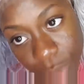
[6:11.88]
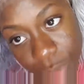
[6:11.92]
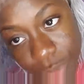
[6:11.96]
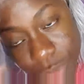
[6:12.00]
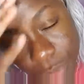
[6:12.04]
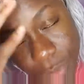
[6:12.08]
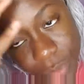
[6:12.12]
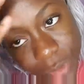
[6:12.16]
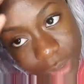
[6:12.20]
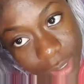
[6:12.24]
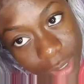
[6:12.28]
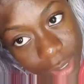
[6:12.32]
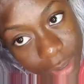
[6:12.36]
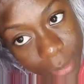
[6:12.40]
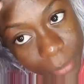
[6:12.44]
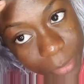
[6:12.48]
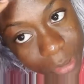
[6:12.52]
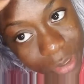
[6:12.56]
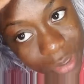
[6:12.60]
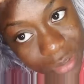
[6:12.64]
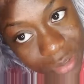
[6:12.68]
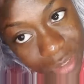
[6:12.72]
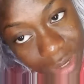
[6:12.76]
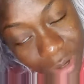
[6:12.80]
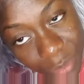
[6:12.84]
go through it again
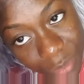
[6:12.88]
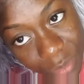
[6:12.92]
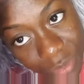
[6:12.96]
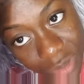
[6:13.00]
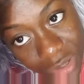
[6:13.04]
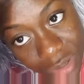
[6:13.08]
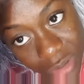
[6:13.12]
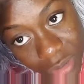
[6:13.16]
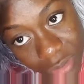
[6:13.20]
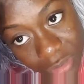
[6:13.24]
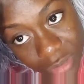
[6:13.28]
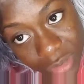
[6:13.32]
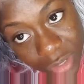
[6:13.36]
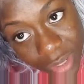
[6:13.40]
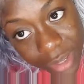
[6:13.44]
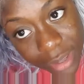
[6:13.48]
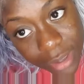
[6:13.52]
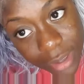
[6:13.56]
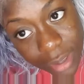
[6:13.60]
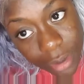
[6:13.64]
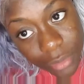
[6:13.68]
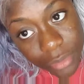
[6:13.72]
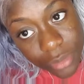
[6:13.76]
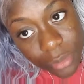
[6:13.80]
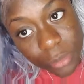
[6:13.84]
because I really don't
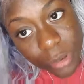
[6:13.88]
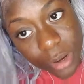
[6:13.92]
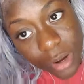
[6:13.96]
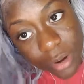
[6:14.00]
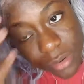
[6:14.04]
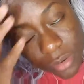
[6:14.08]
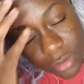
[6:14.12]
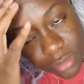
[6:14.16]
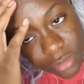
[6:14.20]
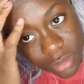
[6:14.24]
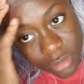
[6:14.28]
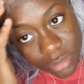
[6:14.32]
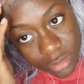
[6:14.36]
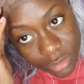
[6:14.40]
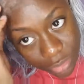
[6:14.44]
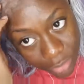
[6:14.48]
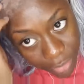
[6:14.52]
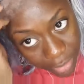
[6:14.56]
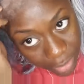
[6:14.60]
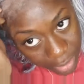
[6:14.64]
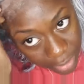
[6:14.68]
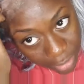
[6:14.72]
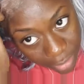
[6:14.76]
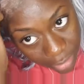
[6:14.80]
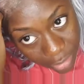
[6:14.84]
like how the brown is on the
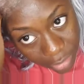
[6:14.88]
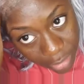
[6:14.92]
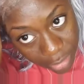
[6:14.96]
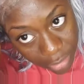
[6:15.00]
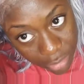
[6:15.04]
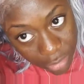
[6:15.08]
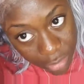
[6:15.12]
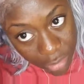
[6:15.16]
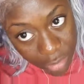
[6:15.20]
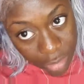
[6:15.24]
gray hair.